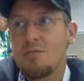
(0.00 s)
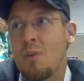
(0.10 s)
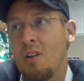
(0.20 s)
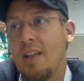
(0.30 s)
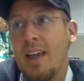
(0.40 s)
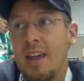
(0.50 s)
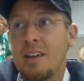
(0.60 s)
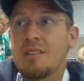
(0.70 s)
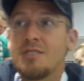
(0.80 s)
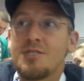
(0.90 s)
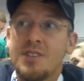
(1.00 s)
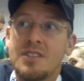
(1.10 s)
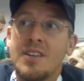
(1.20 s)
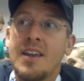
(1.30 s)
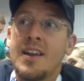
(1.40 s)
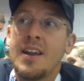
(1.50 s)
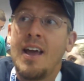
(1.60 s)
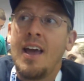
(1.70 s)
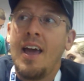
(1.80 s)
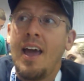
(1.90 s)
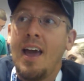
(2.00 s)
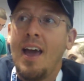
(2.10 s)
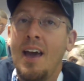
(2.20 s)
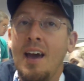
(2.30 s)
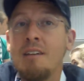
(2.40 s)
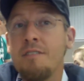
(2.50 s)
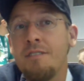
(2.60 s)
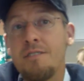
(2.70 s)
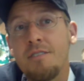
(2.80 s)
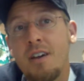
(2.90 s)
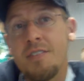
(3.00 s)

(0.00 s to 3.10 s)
Well, 16 and a half.